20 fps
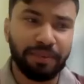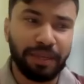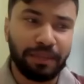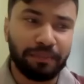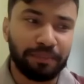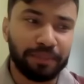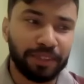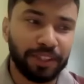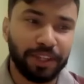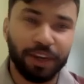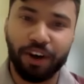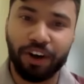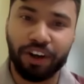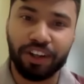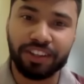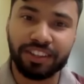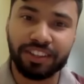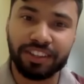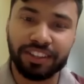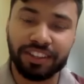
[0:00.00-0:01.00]
people
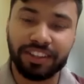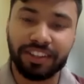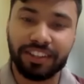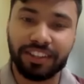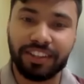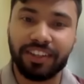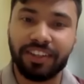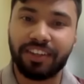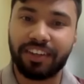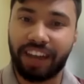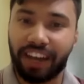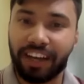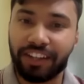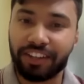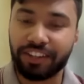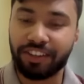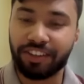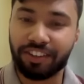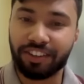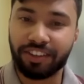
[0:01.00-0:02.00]
on the
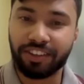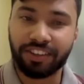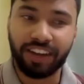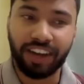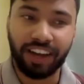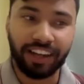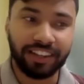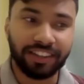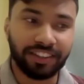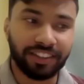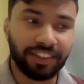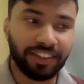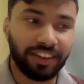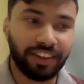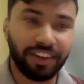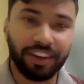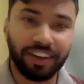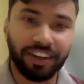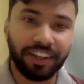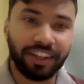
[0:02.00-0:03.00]
right or right
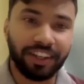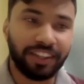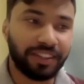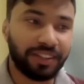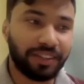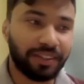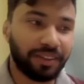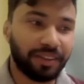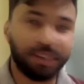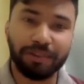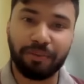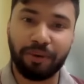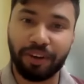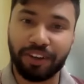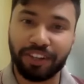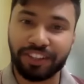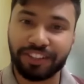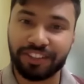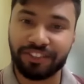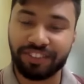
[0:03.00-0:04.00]
in the
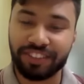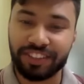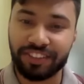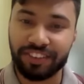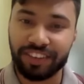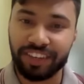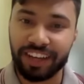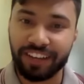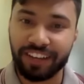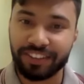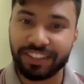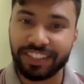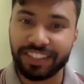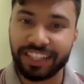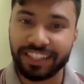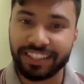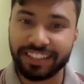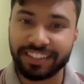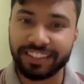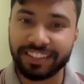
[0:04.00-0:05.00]
politics of Israel have
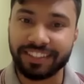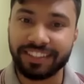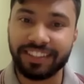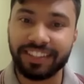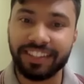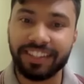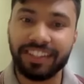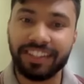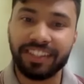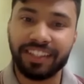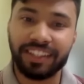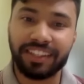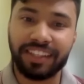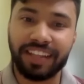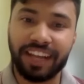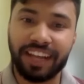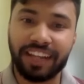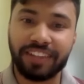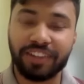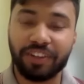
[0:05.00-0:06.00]
suggested
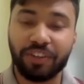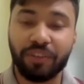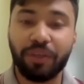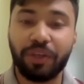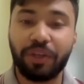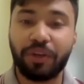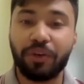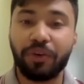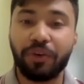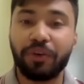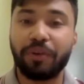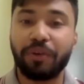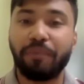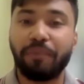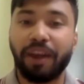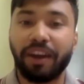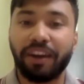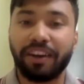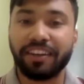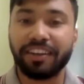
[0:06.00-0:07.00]
that we could
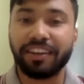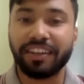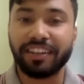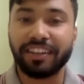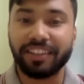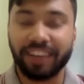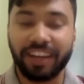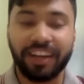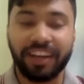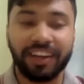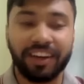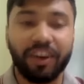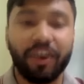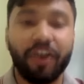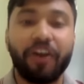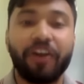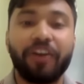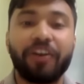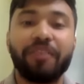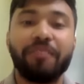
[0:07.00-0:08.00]
repatriate and
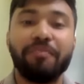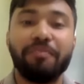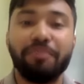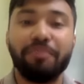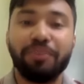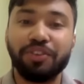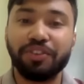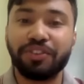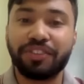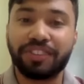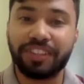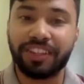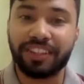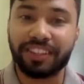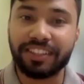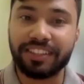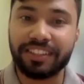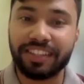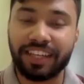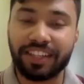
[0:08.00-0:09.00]
or move
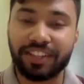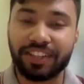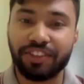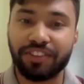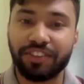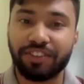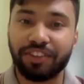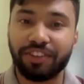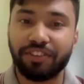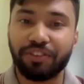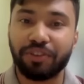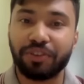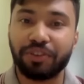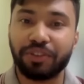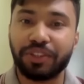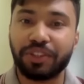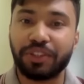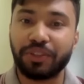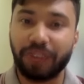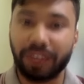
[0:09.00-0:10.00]
certain section of the
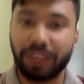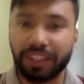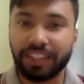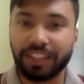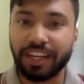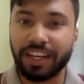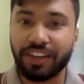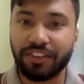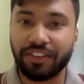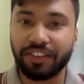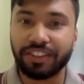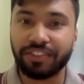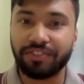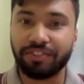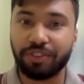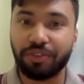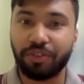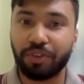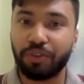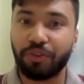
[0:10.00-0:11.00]
refugees to other countries if
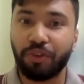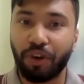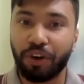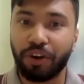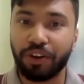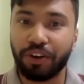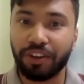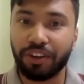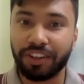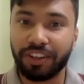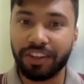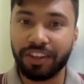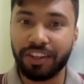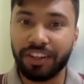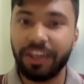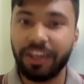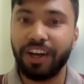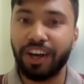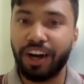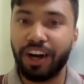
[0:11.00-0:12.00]
they would want.
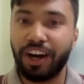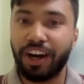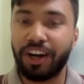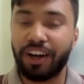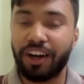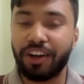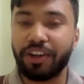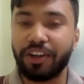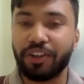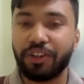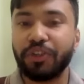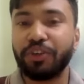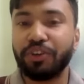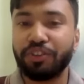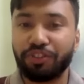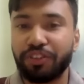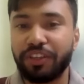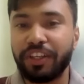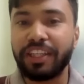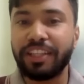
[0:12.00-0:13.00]
Do you
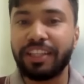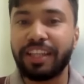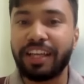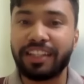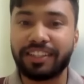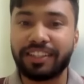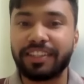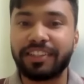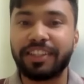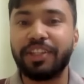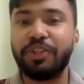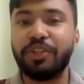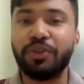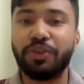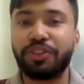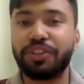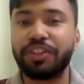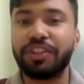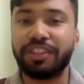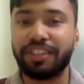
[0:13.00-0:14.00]
feel that's a
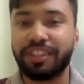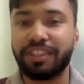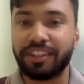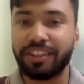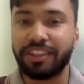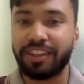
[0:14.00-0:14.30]
solution